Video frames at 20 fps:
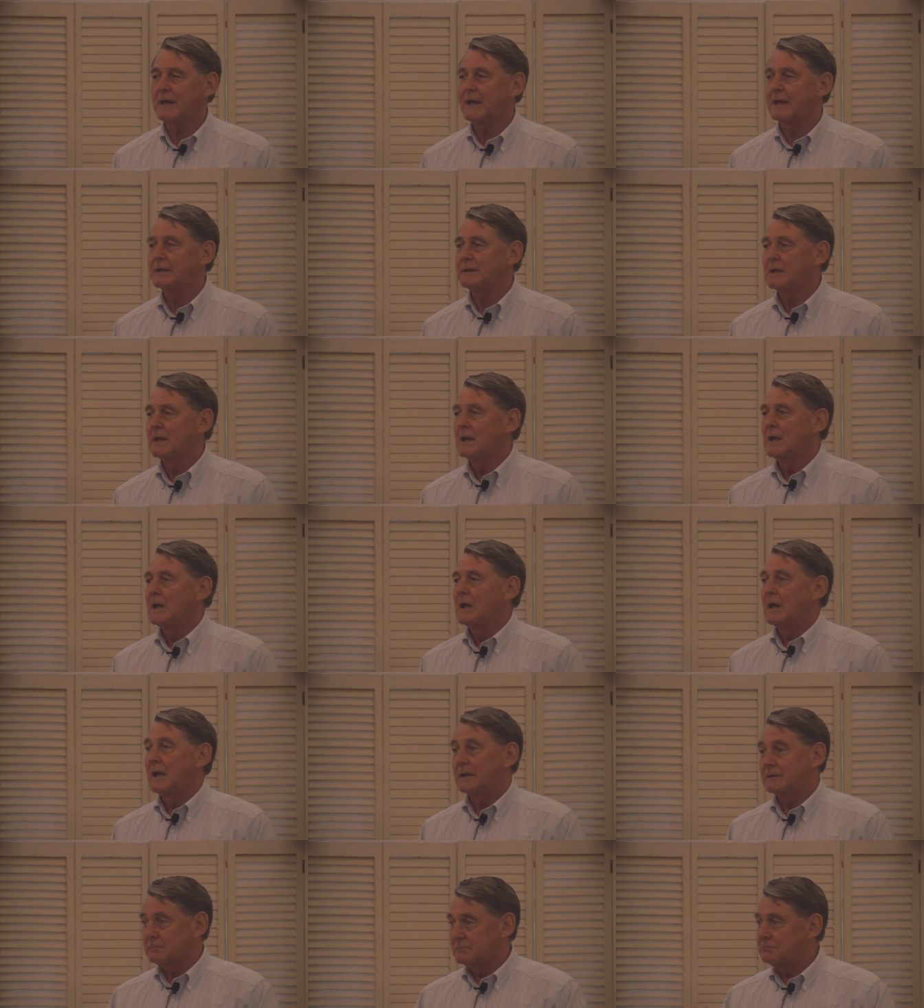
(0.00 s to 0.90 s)
And
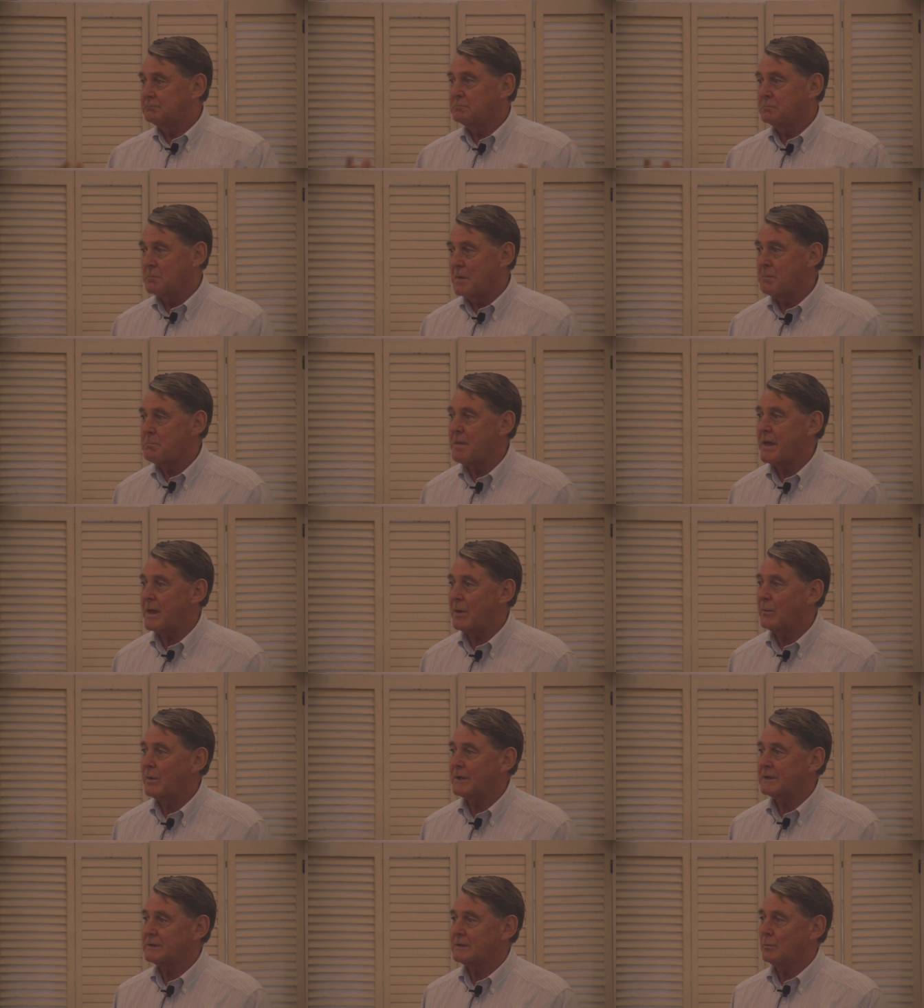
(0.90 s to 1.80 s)
it in many
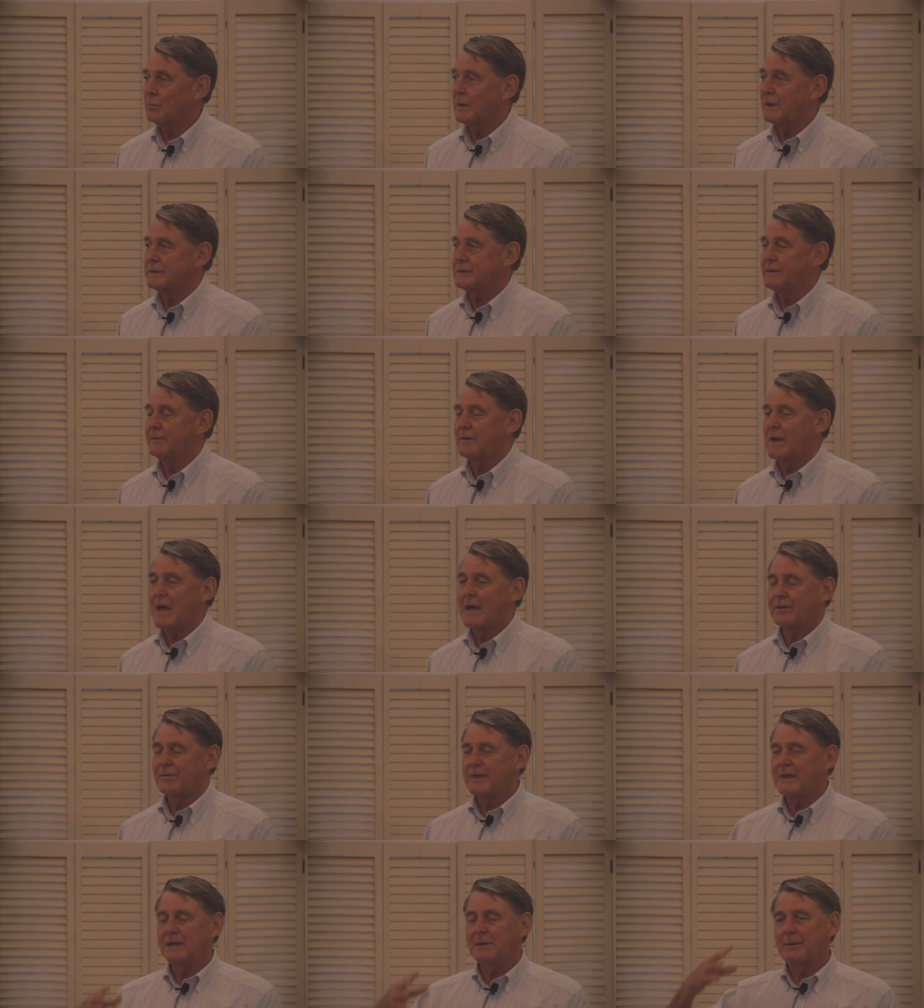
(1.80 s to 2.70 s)
ways it was. If you
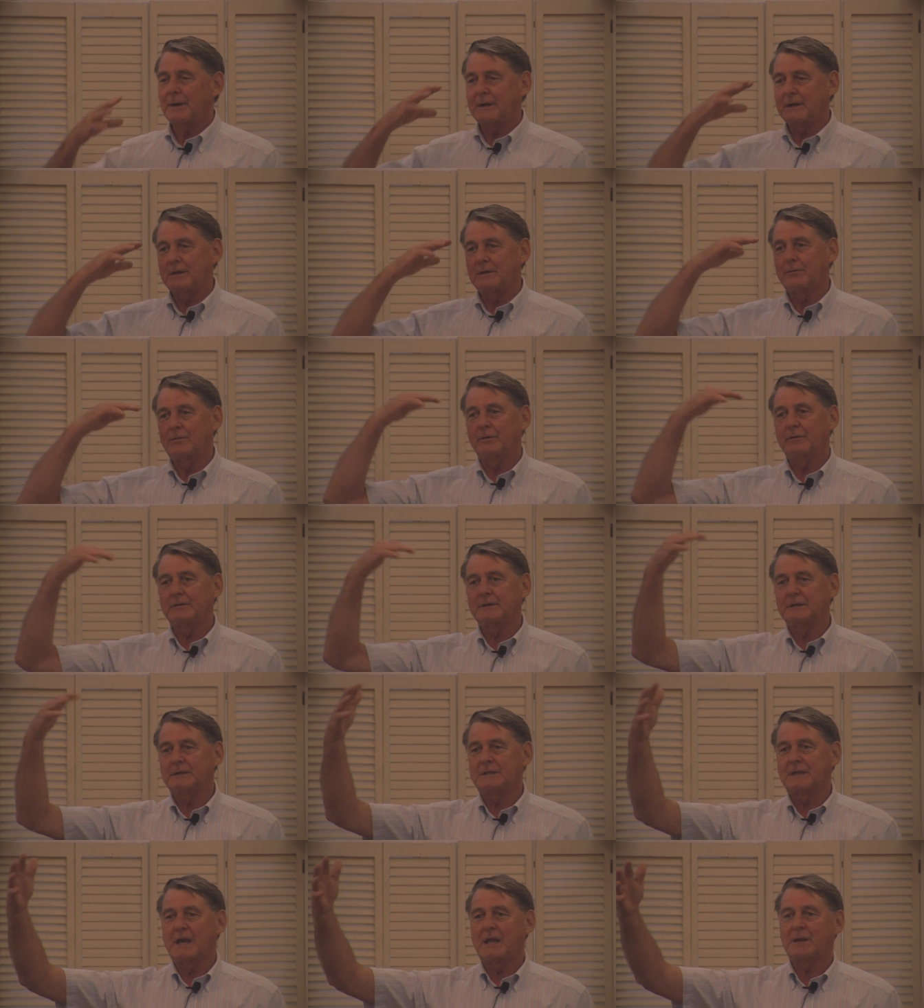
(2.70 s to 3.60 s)
think about it, if you're
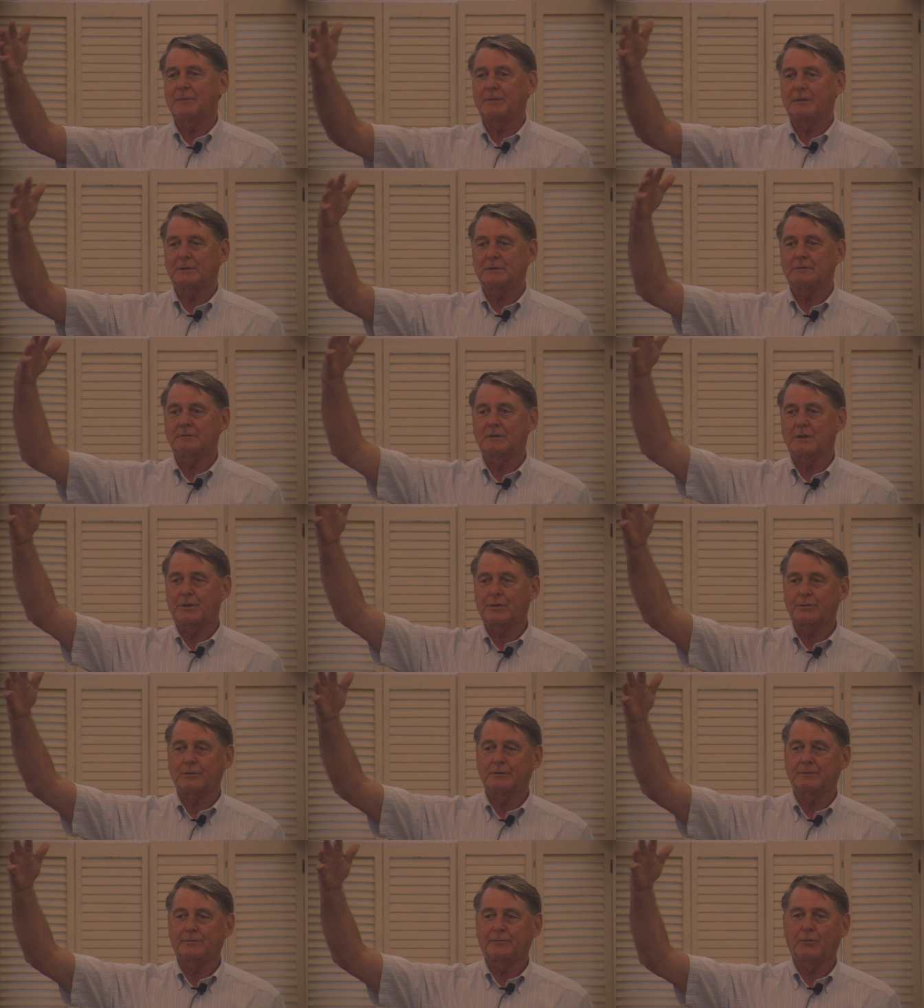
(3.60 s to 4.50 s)
in a tenement, you're in a
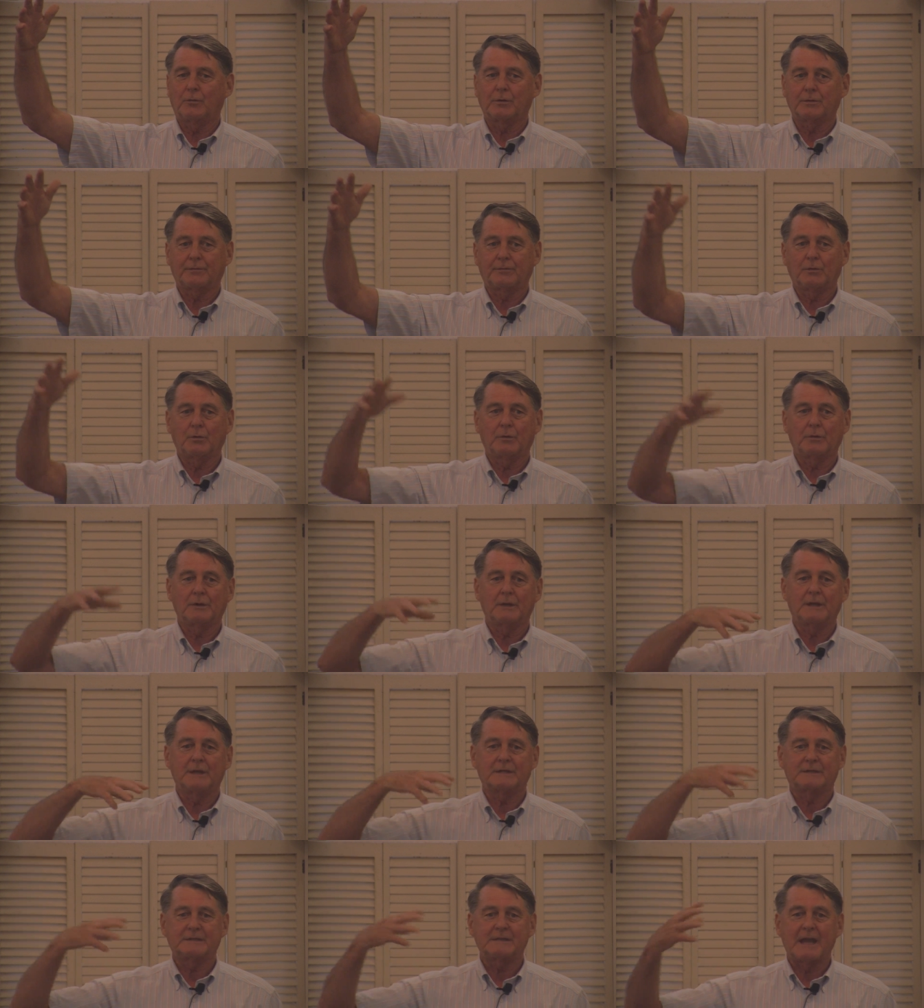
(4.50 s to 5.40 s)
third, fourth floor,
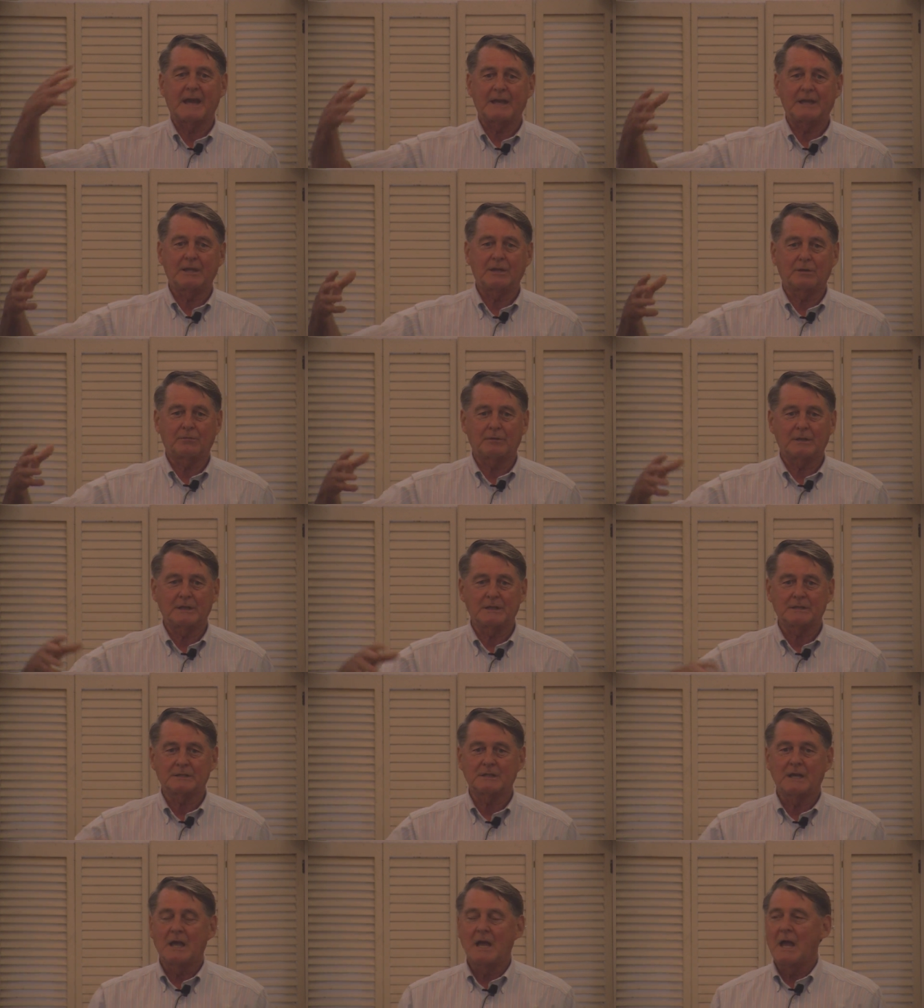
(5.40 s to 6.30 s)
and it's 90
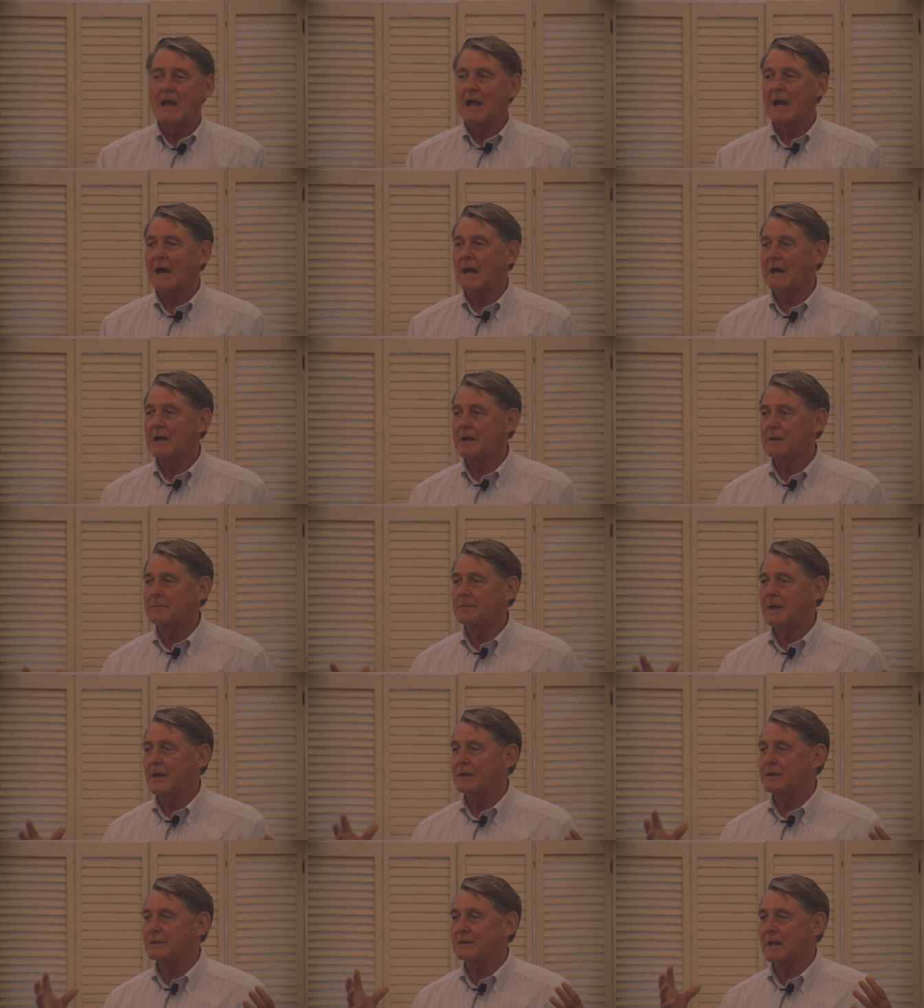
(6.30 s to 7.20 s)
degrees, um,
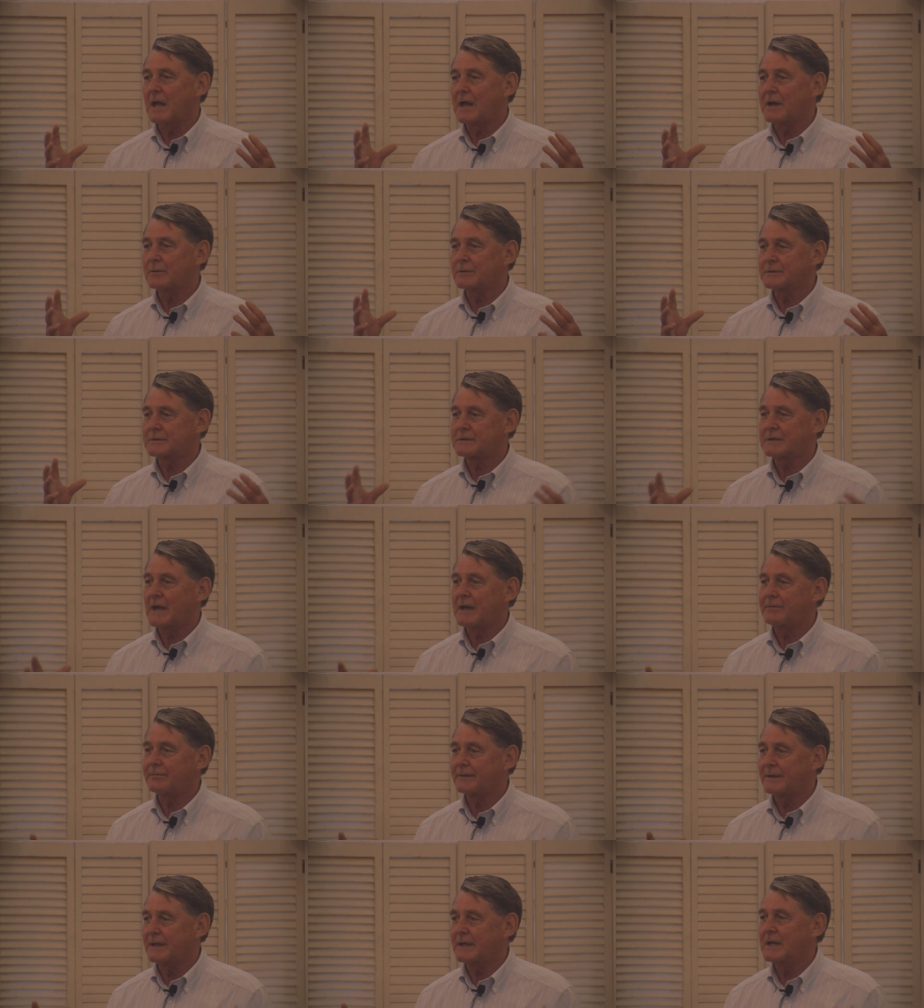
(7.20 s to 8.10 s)
and the air was
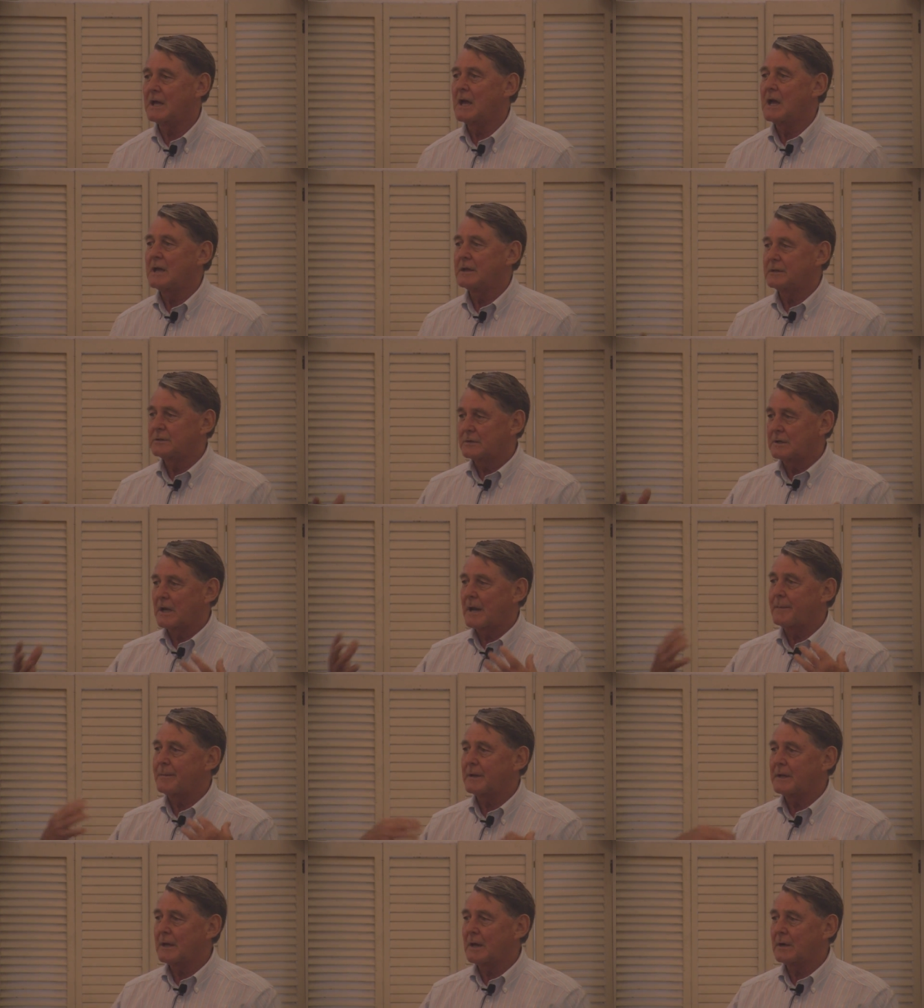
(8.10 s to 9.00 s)
stifling, coming